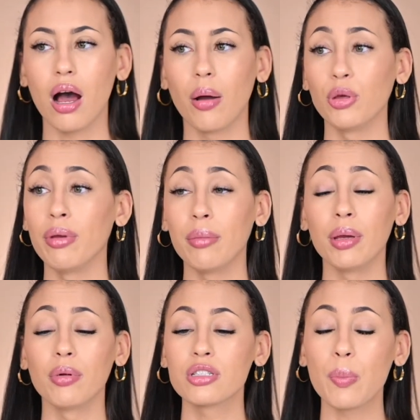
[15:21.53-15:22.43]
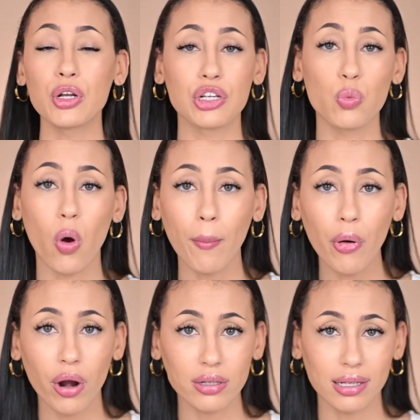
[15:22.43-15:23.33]
You may be able to purchase one
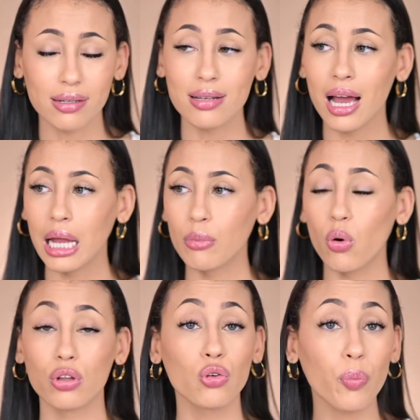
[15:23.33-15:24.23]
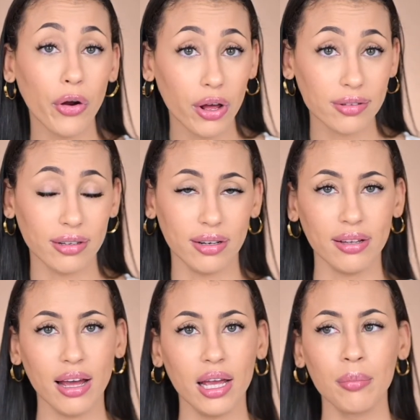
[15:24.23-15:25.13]
product at a time or two products at a
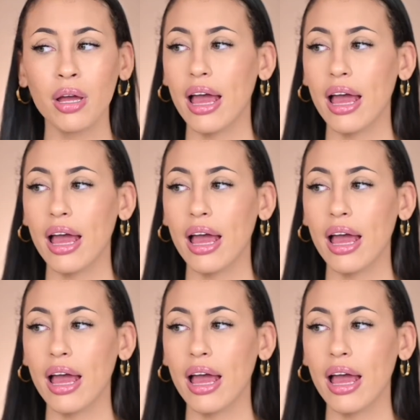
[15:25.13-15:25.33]
time